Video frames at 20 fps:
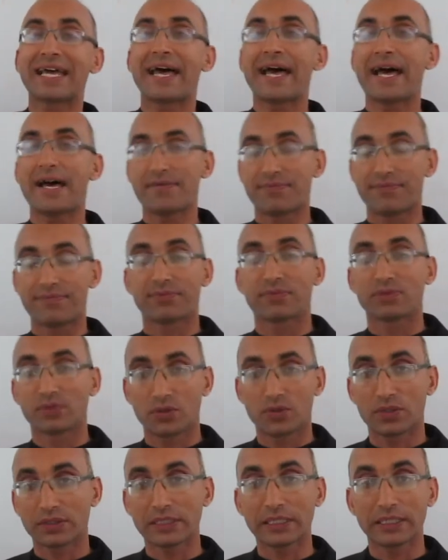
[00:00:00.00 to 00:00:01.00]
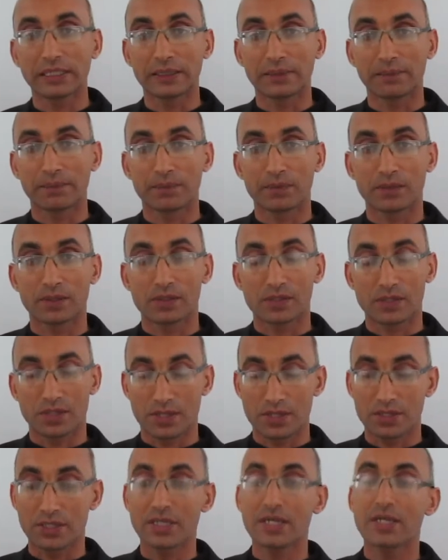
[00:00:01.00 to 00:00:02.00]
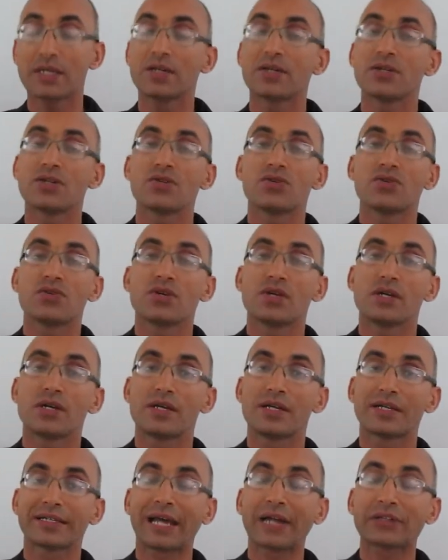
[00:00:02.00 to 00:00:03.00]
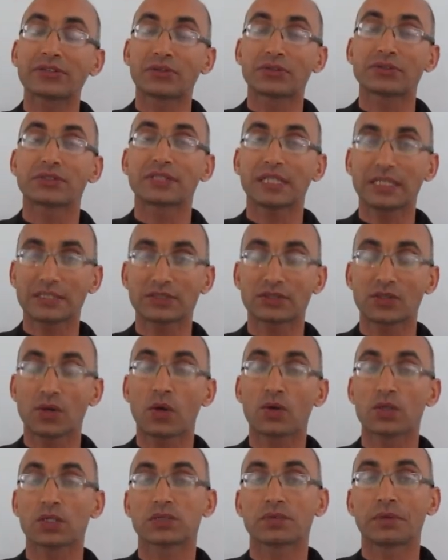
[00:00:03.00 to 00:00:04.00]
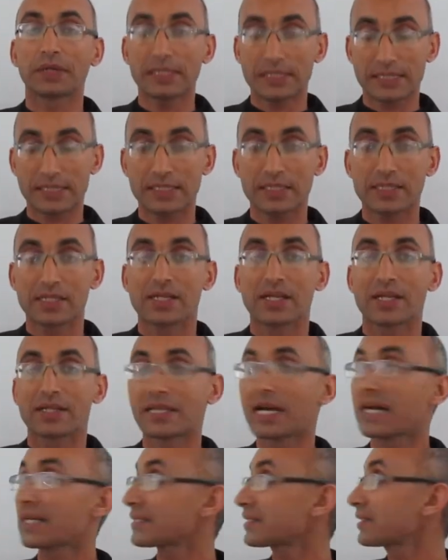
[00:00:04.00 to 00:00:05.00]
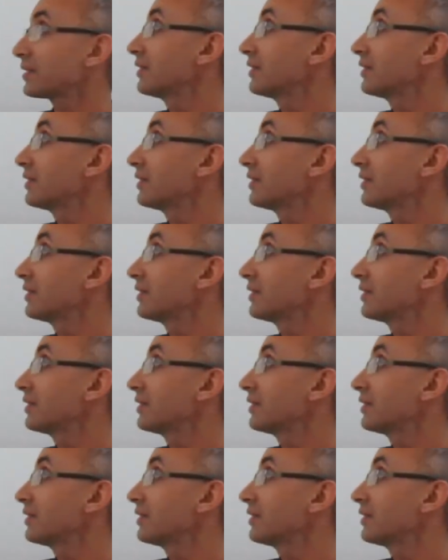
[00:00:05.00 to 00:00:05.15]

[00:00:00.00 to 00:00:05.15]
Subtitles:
have, the characteristics or the traits that